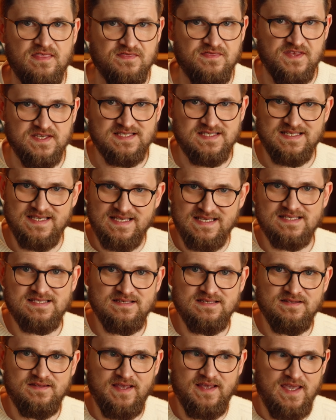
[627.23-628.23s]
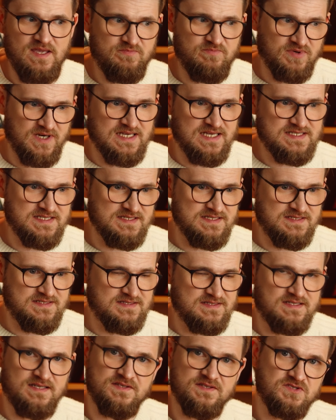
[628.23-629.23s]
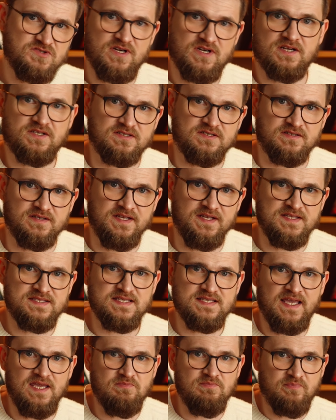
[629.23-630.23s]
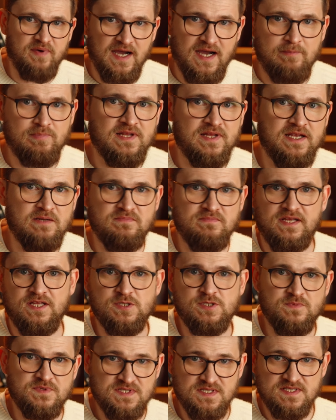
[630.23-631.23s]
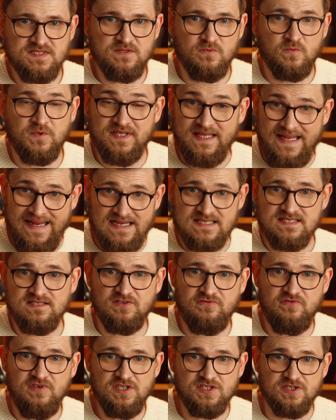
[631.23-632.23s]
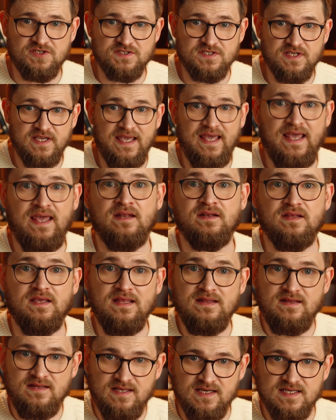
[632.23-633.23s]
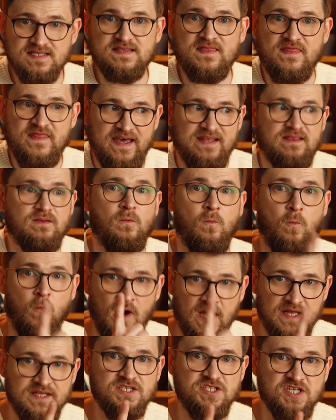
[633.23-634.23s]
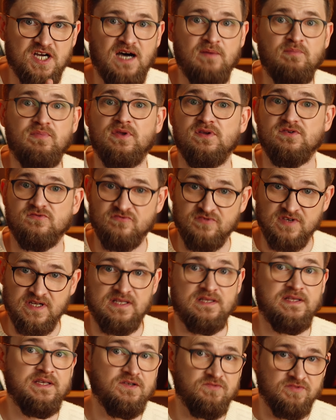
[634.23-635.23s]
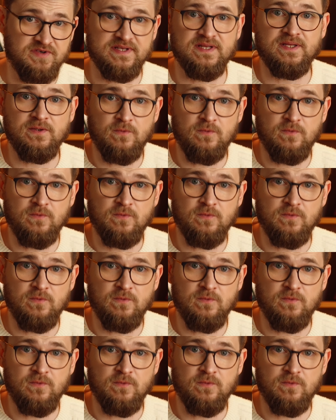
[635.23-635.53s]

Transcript: This isn't a process constructor. It's a pipeline management system with excellent features, and it does that one job really, really